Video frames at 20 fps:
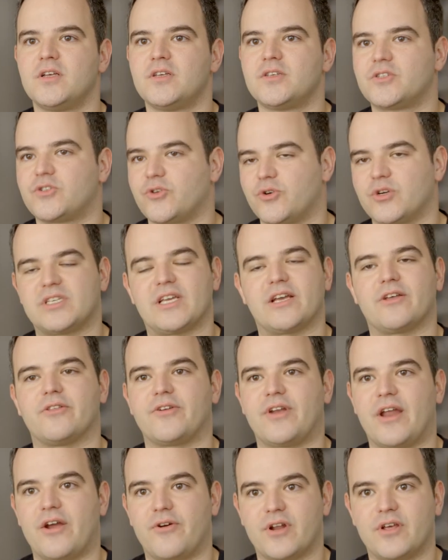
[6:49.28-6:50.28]

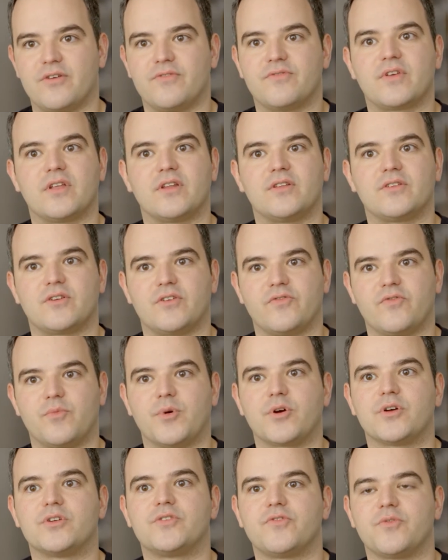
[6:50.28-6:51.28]
storytelling narrative can sort of
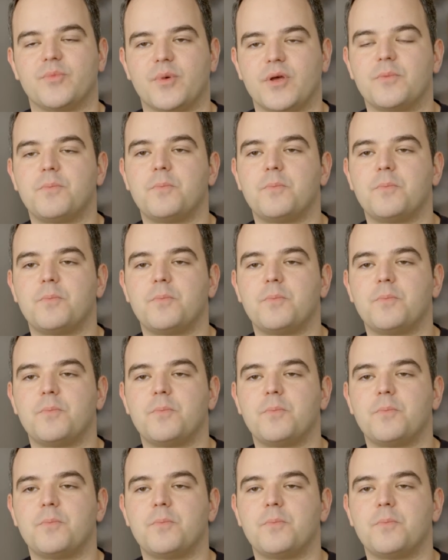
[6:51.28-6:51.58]
emerge from it.